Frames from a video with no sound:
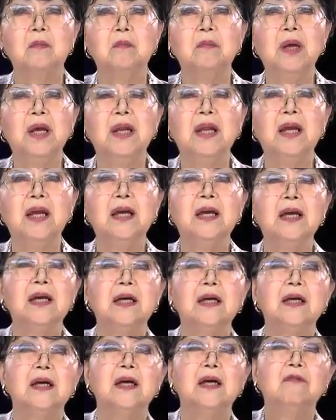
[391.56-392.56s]
meaning
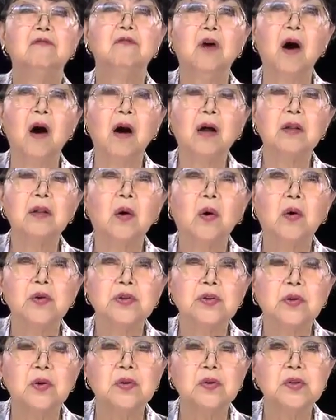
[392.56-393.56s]
if God
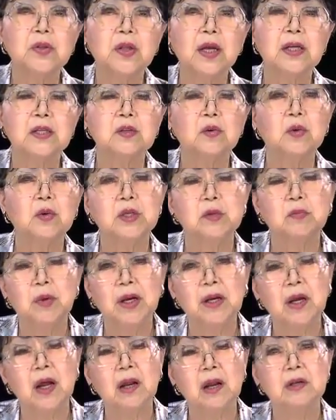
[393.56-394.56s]
calls those things which
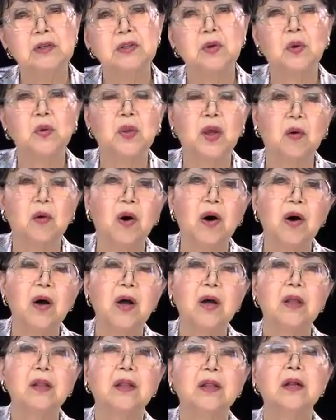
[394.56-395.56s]
be not as though they were,
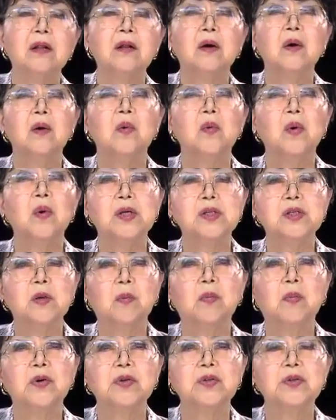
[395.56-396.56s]
then we are
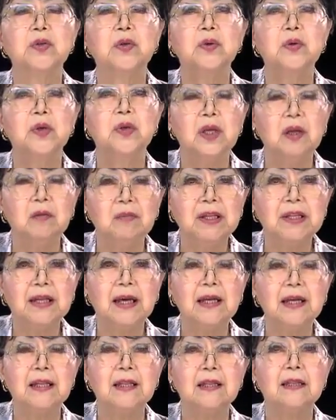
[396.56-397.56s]
supposed to
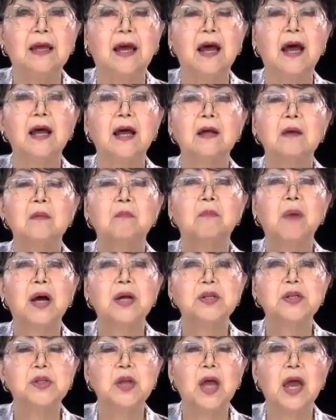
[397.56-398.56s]
imitate that by
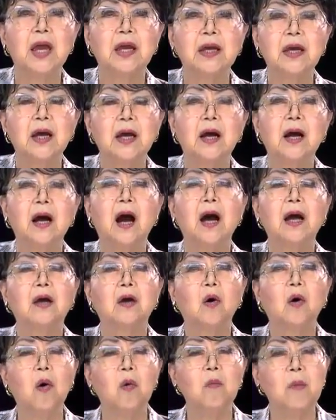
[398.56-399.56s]
saying, I
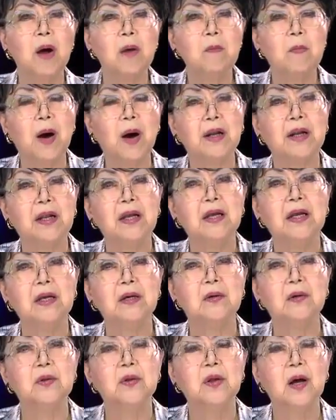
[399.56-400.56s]
call my body
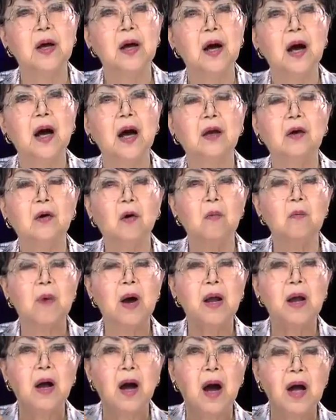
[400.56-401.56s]
healed. I call
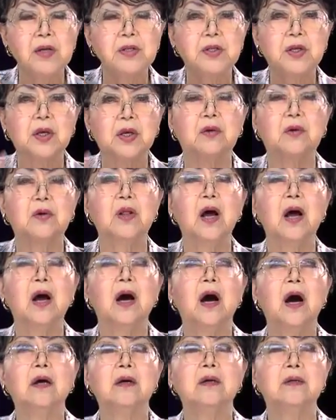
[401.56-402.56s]
my eyes healed.
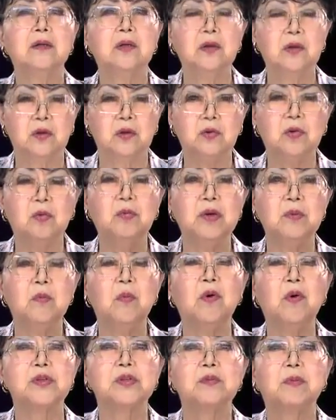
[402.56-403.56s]
I, you know, to be
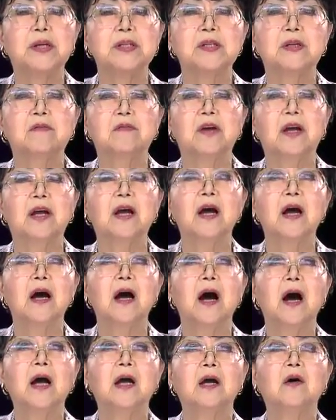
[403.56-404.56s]
more specific,
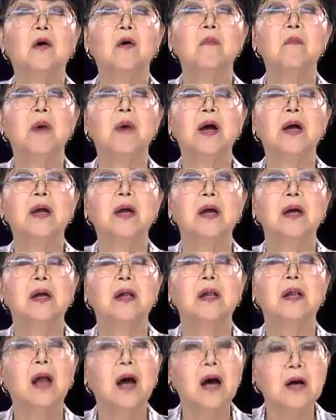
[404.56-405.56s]
I call my
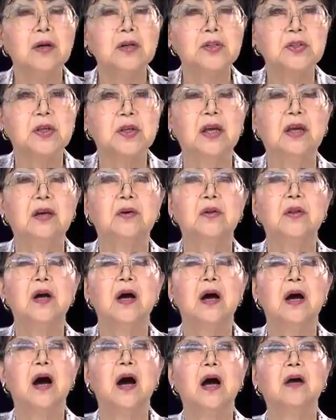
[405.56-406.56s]
lungs healed.
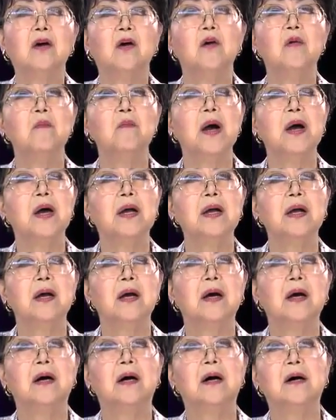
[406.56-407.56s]
I call my
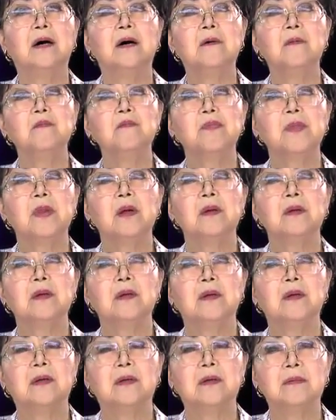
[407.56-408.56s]
uh,
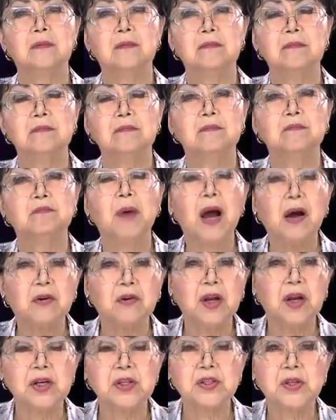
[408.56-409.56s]
uh,
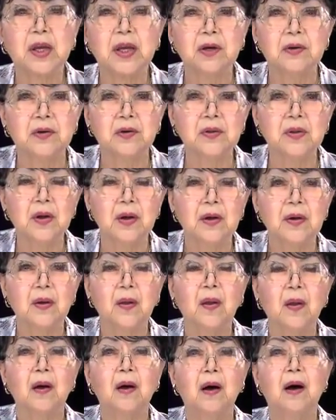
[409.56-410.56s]
pancreas healed
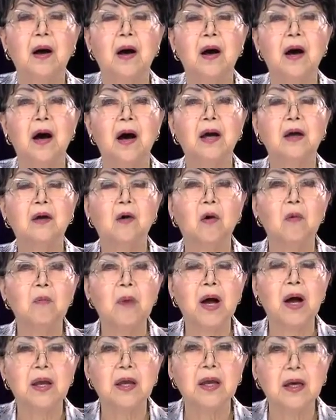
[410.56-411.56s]
uh, I call
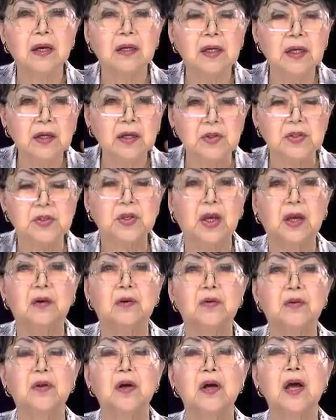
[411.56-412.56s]
my ears
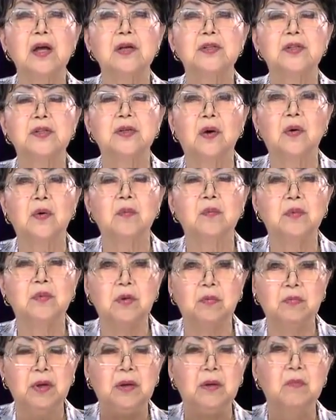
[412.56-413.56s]
healed, and so on,
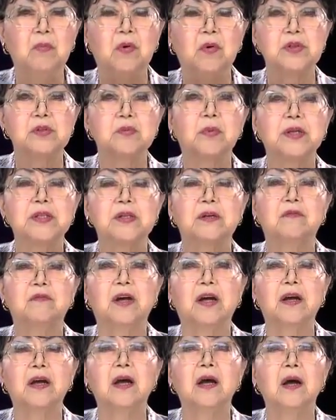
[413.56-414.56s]
to be more
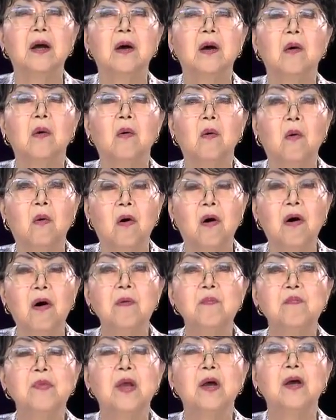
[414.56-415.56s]
specific. Or
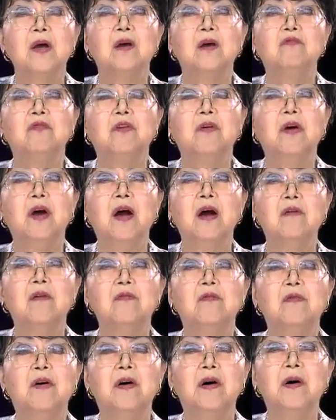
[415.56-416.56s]
if you
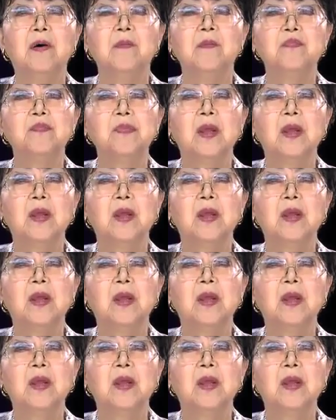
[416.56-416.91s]
have uh,